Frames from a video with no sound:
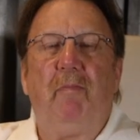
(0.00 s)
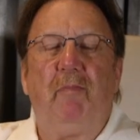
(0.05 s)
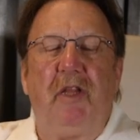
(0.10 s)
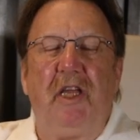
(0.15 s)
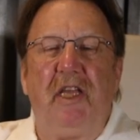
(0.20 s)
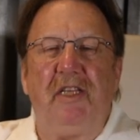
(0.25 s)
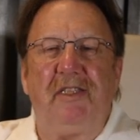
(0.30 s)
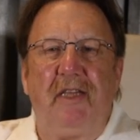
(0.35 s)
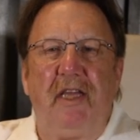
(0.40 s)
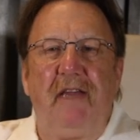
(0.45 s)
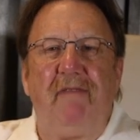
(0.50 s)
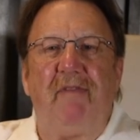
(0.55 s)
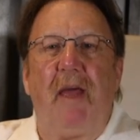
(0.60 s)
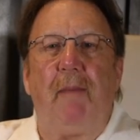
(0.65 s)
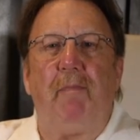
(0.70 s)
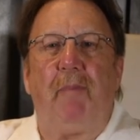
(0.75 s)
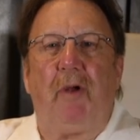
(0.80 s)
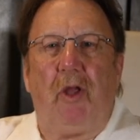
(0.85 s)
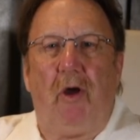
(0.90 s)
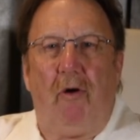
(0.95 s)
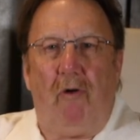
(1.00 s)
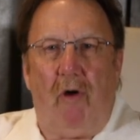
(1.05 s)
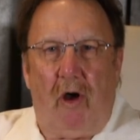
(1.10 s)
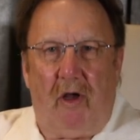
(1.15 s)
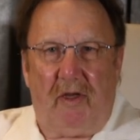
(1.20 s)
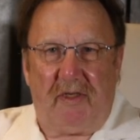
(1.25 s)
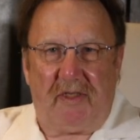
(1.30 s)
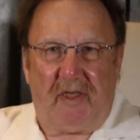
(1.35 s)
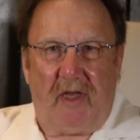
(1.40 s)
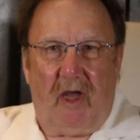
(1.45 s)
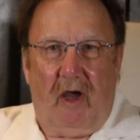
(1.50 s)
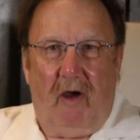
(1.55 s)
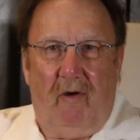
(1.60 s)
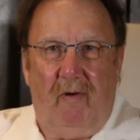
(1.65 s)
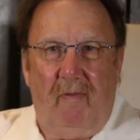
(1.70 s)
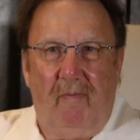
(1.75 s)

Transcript: please leave them below also.